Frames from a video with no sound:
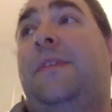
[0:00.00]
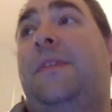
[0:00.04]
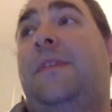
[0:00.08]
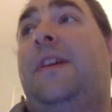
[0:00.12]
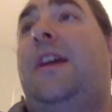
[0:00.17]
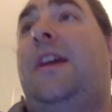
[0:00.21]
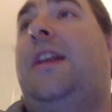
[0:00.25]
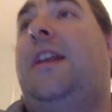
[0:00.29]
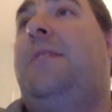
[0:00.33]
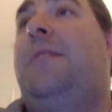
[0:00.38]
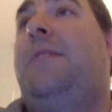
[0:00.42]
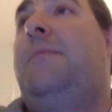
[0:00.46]

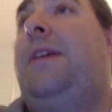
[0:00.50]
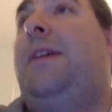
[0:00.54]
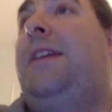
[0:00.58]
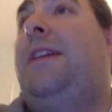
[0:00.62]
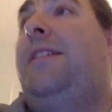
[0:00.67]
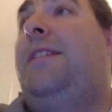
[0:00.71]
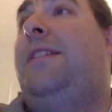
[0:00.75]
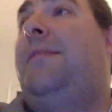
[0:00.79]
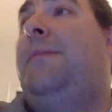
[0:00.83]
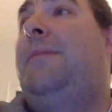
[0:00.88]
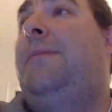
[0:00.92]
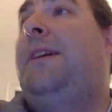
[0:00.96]
And it
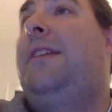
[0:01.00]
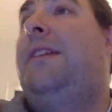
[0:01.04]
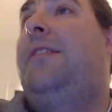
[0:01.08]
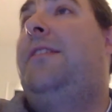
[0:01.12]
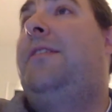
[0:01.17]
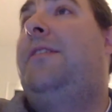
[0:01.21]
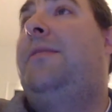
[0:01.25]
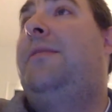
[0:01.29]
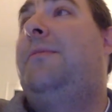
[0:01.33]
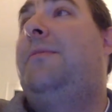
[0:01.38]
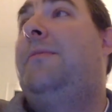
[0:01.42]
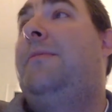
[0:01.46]

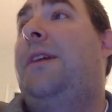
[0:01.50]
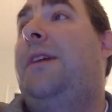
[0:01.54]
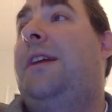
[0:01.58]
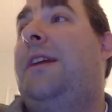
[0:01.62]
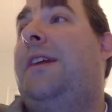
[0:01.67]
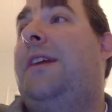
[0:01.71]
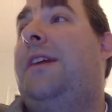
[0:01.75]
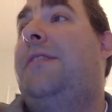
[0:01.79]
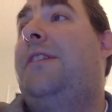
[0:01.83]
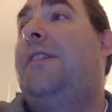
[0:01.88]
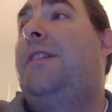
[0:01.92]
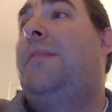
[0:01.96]
might
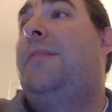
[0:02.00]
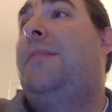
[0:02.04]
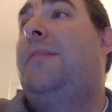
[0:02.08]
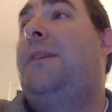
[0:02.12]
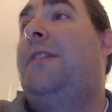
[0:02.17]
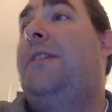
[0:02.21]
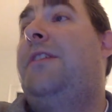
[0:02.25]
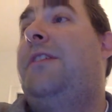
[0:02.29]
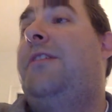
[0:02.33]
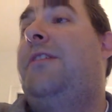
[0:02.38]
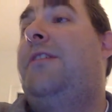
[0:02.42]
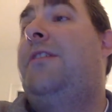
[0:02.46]
have to
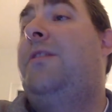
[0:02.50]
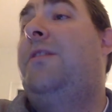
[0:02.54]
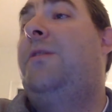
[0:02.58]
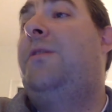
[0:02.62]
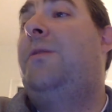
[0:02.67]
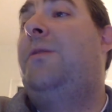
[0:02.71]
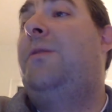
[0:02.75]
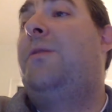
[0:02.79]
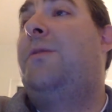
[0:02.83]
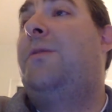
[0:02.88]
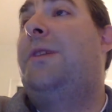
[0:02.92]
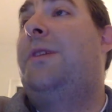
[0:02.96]
commit to
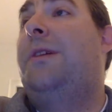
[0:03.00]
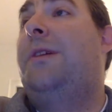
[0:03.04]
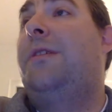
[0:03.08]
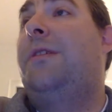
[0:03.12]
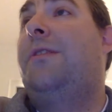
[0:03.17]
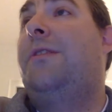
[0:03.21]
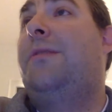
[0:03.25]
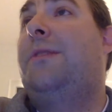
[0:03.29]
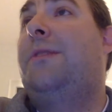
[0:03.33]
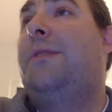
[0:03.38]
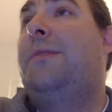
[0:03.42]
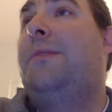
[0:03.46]
2 or 3
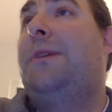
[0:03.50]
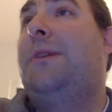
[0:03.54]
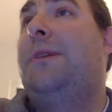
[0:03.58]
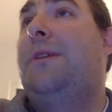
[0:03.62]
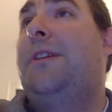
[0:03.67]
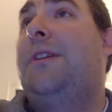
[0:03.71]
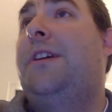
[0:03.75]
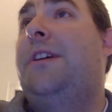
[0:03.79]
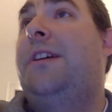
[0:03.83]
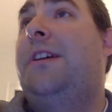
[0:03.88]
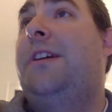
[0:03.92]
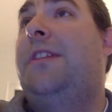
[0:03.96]
years of
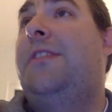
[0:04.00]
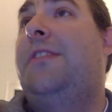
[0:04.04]
rebuilding.